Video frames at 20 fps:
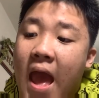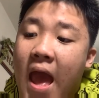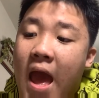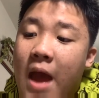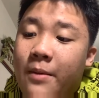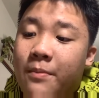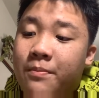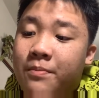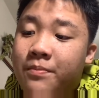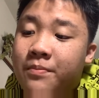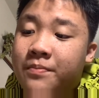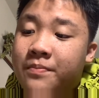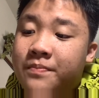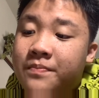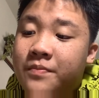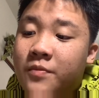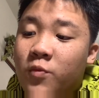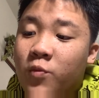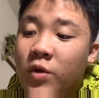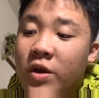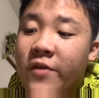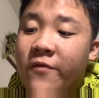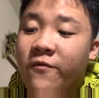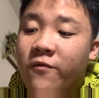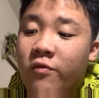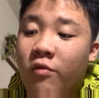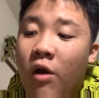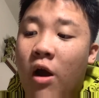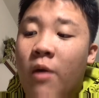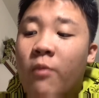and
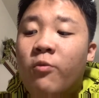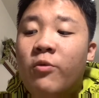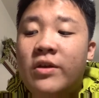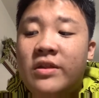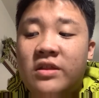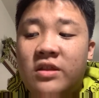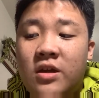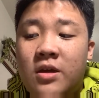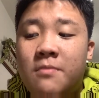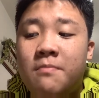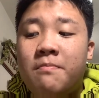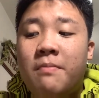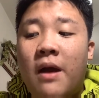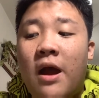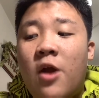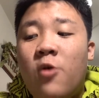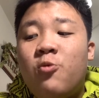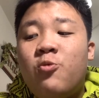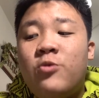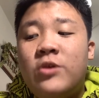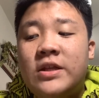from within by